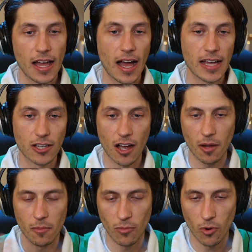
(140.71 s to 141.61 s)
I
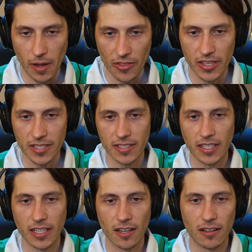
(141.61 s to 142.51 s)
talk more about this
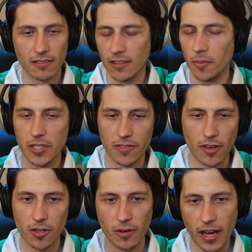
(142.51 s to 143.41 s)
in a bunch of
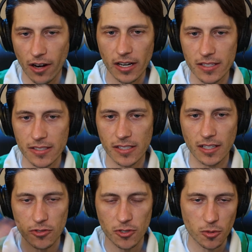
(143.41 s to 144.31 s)
other areas,
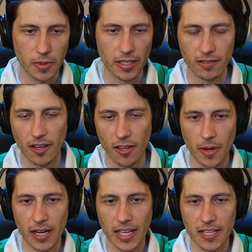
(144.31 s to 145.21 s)
YouTube and other
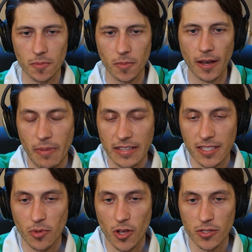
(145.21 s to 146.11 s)
podcasts, but
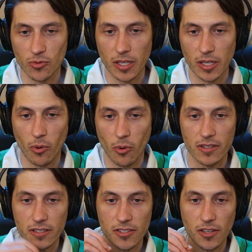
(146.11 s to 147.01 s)
bouncing balls is really
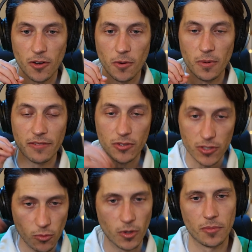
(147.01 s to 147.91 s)
important. So if you
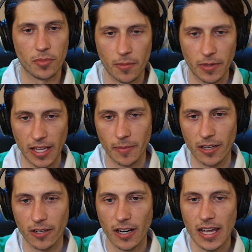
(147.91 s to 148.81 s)
do want to become an
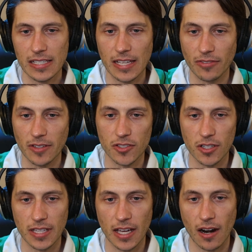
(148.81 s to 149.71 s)
animator, definitely
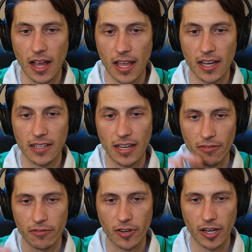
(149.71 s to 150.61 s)
start there and
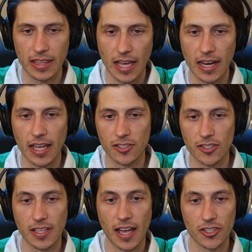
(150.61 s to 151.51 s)
never forget that, and
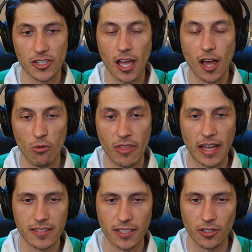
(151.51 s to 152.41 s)
just actually hone
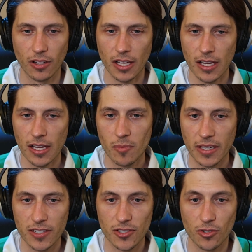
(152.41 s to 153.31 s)
that skill,
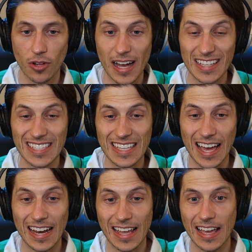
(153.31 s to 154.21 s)
because you'll see
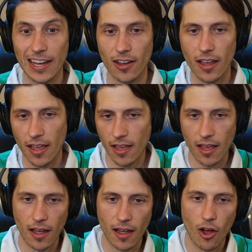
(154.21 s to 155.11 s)
that in
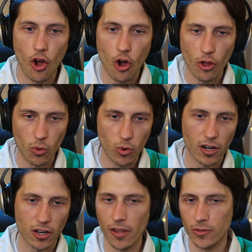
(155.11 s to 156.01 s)
all the
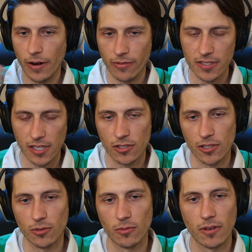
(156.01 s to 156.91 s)
work, all the reference that you
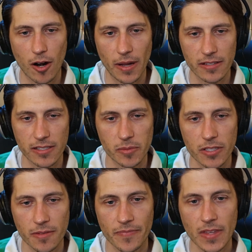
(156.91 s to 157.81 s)
do are bouncing
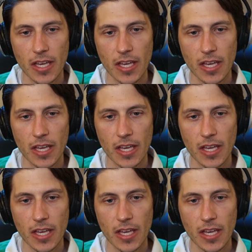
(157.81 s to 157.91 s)
balls.